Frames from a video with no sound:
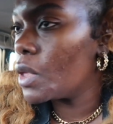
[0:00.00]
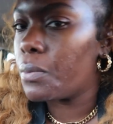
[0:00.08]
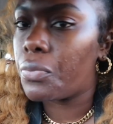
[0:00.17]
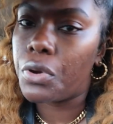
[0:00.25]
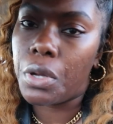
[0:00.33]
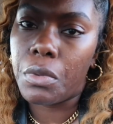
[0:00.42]

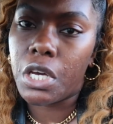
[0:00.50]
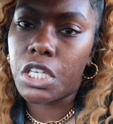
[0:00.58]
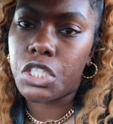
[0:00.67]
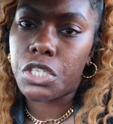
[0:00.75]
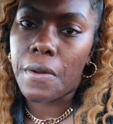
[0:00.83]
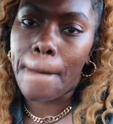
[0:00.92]
pretty
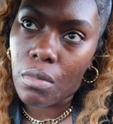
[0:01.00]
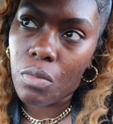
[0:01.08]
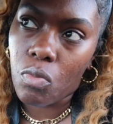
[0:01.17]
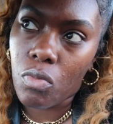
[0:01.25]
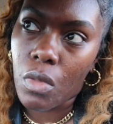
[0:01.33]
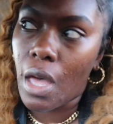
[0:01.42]
much
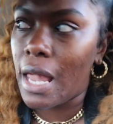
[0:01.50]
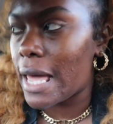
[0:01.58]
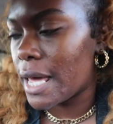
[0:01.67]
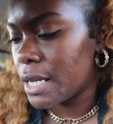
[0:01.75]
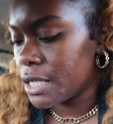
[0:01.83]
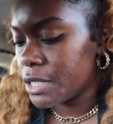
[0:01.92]
a
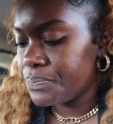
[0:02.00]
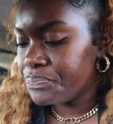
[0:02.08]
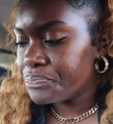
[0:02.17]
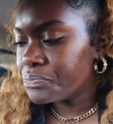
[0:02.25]
lot of